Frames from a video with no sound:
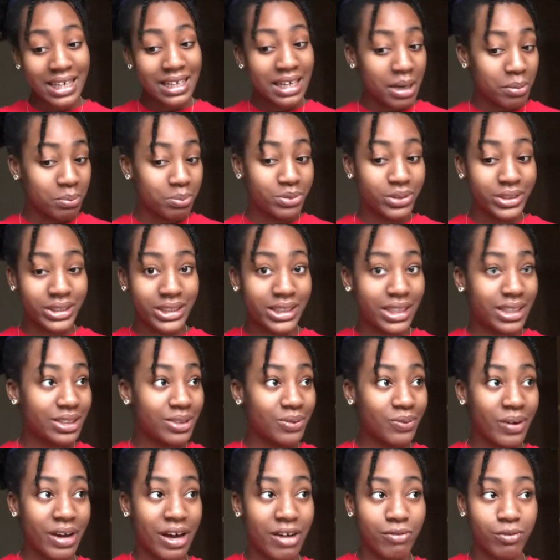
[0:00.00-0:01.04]
of appreciate the
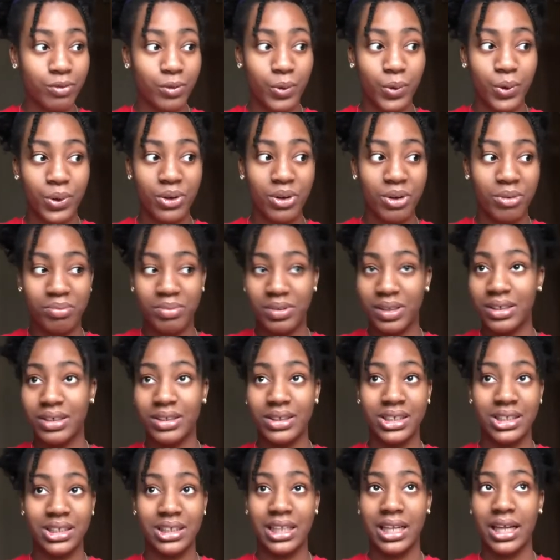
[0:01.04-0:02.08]
way I've grown up,
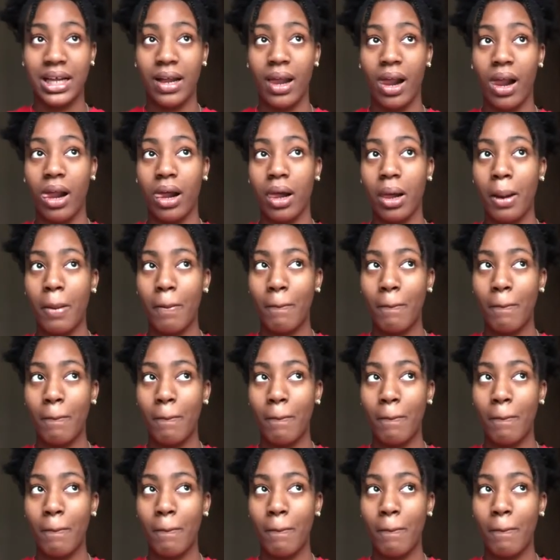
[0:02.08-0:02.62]
because like